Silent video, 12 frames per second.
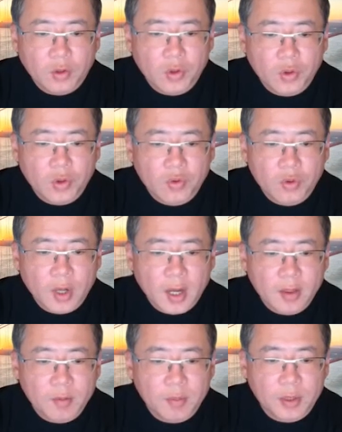two
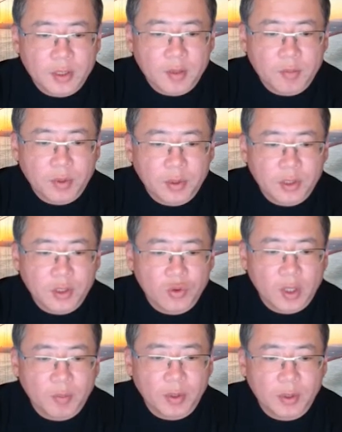other person
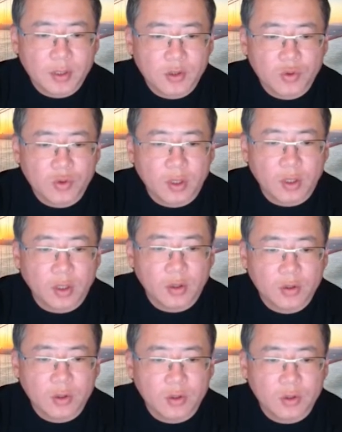2 and person 3
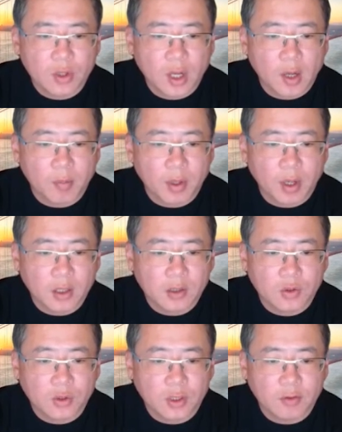also belongs
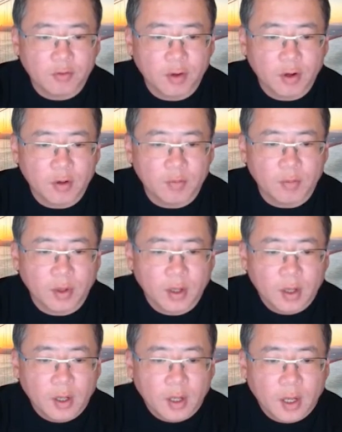to this forum.
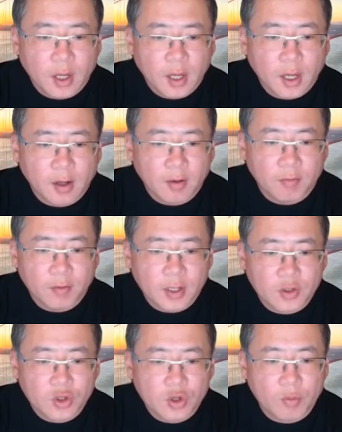We
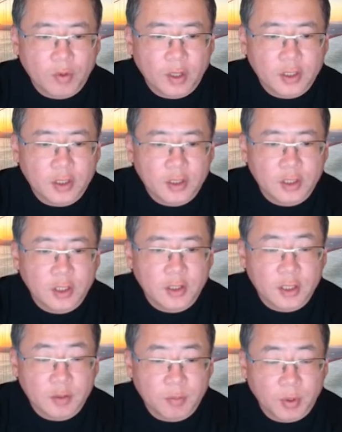assume they see
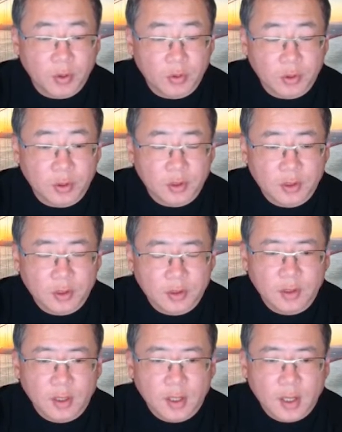these posts,
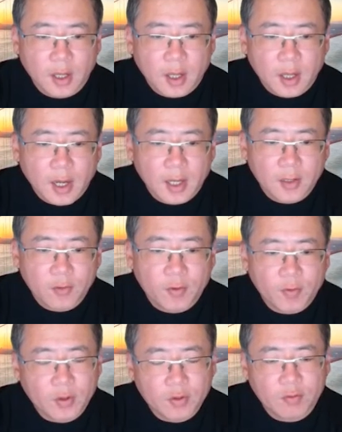and we
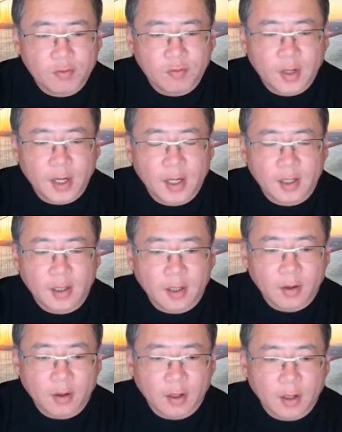want to find
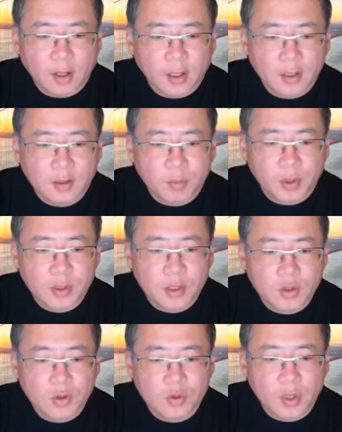is
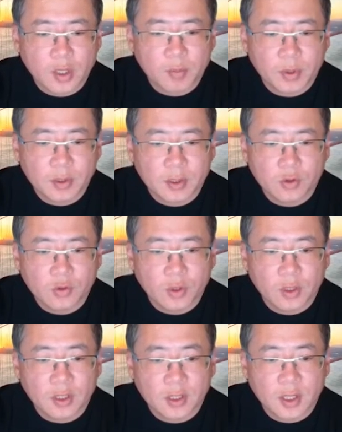person 2 and person
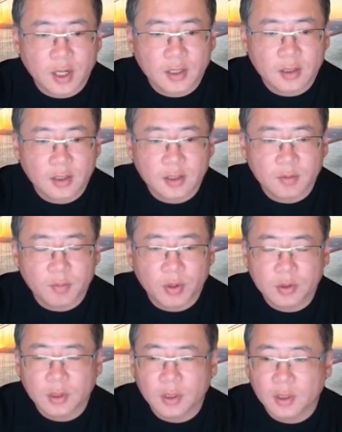3 discuss this
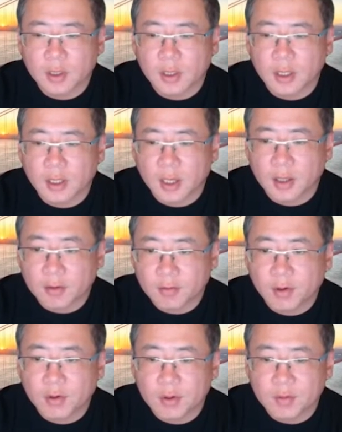post in another
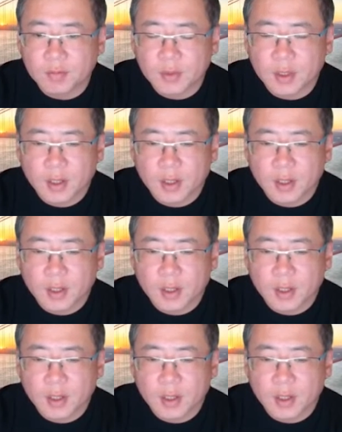forum.